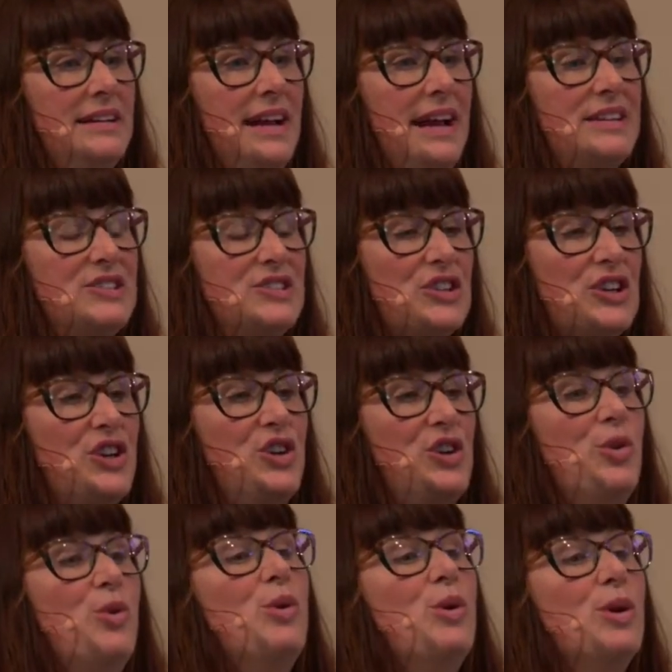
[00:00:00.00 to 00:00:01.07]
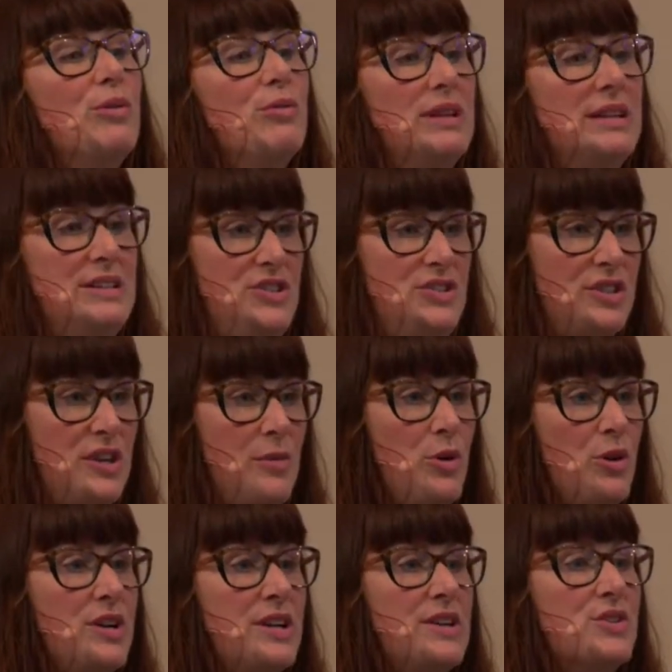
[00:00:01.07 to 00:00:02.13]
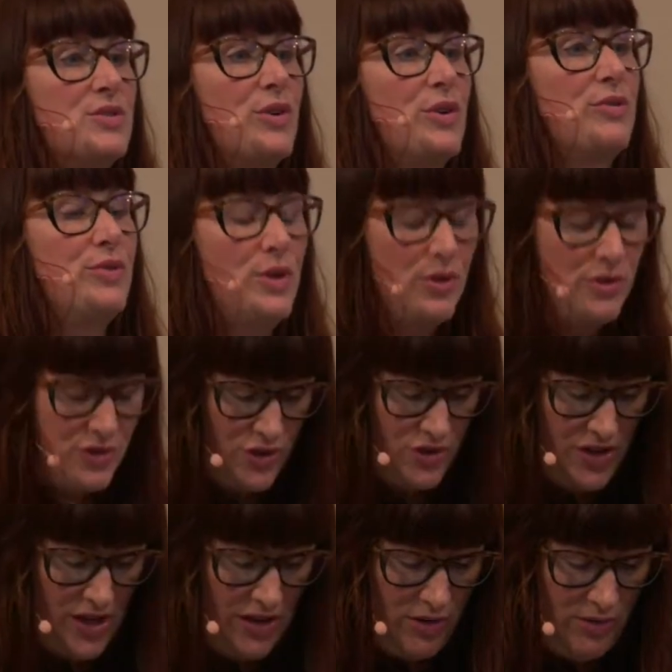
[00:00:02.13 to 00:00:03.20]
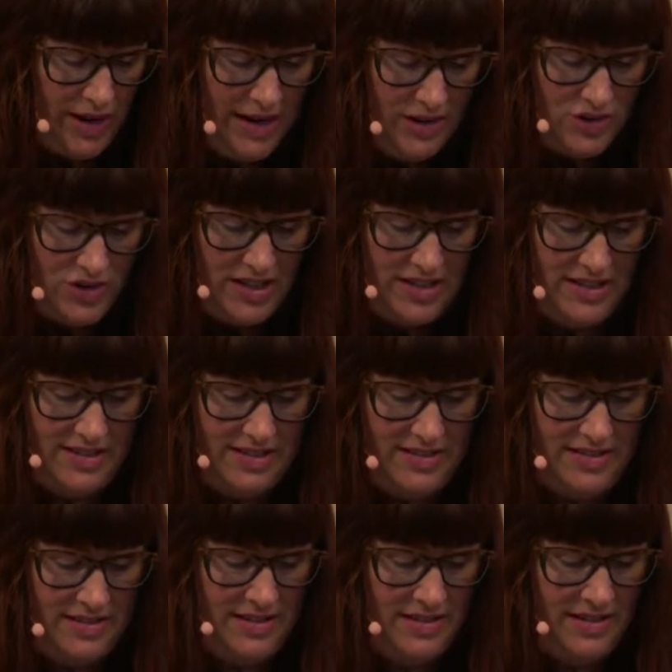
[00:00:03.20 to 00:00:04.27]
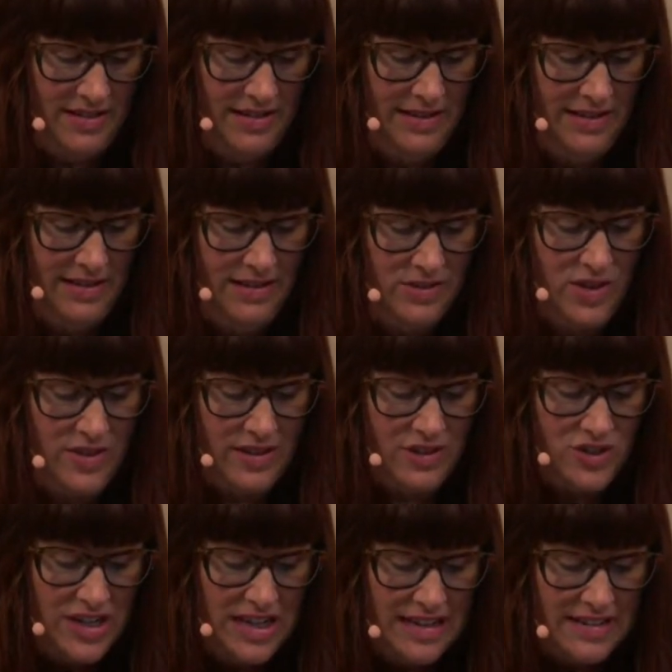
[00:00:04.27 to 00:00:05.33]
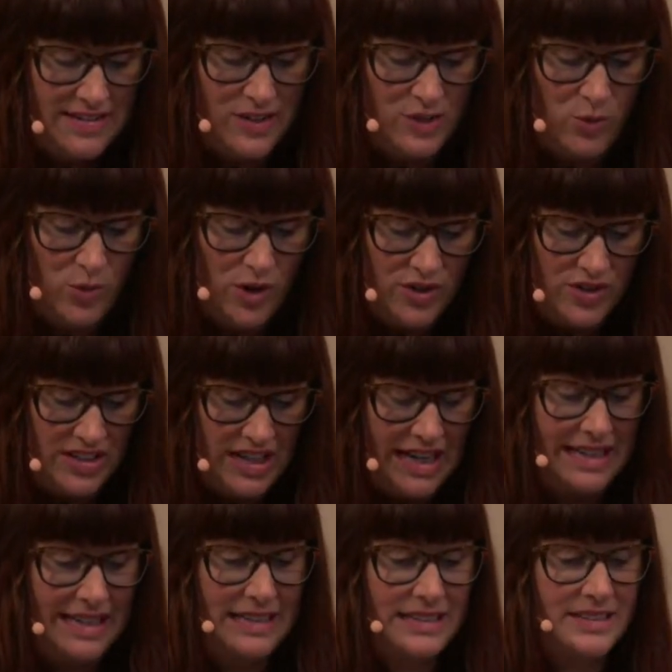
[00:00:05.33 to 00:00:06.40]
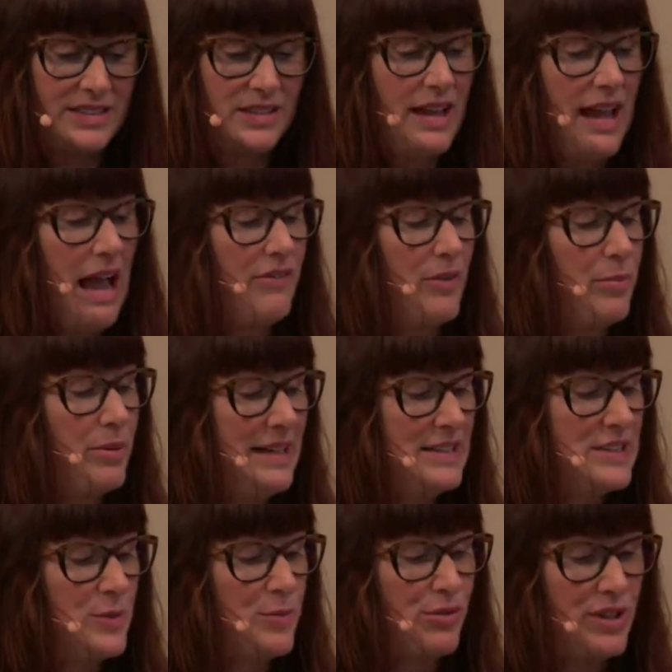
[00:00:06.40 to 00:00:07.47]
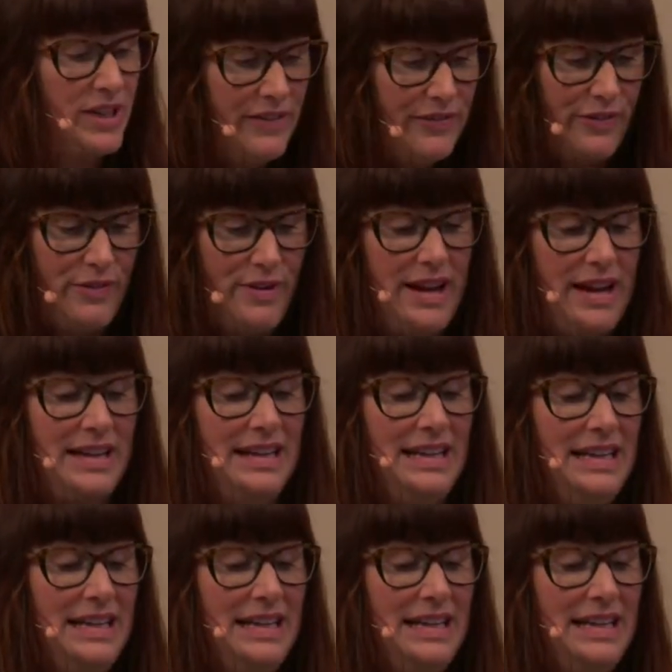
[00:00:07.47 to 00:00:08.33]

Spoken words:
and secure religious communities for future generations so that Jesus' words and ideas still have a place to proliferate.